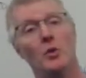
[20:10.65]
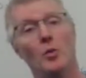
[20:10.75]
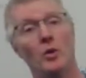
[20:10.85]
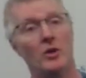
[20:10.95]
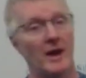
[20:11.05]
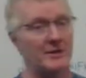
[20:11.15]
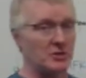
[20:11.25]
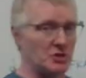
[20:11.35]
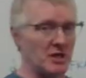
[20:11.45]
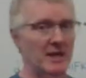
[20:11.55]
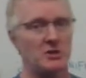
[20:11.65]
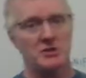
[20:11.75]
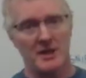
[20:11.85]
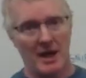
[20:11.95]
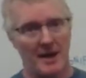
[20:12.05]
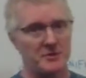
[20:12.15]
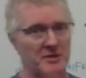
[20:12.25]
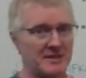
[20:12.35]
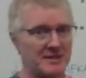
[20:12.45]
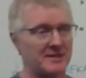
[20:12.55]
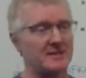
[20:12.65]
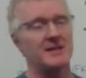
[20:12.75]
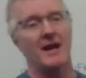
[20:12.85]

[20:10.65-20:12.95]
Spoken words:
were I to change the object distance,